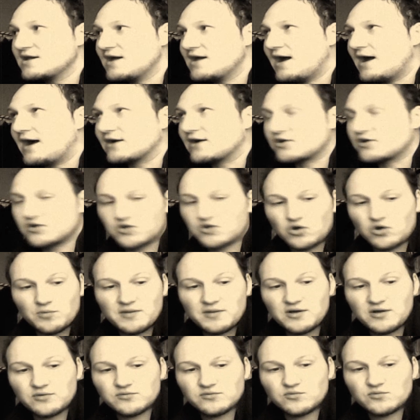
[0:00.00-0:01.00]
I could cut my
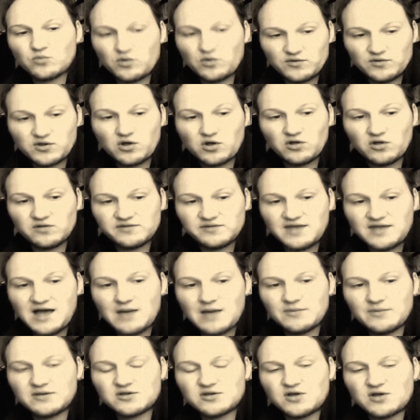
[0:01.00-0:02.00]
own, what they call in the
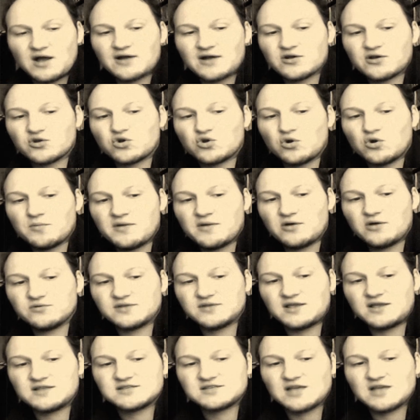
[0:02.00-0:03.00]
army, I could cut my own
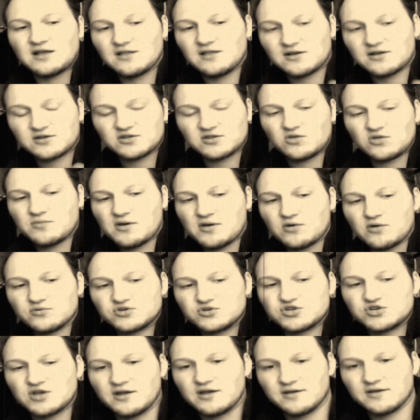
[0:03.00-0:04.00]
detail. I could do my own
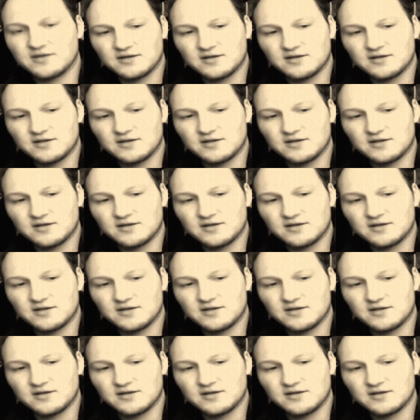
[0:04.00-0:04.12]
shit